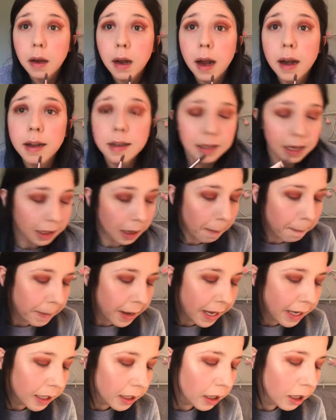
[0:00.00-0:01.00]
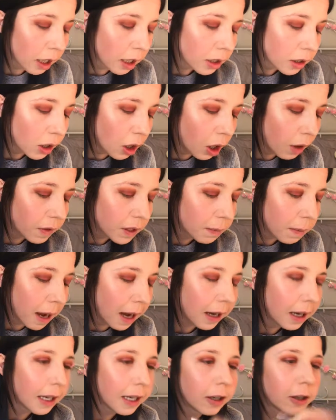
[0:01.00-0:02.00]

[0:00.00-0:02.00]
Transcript: And it's like a pink sort of sparkly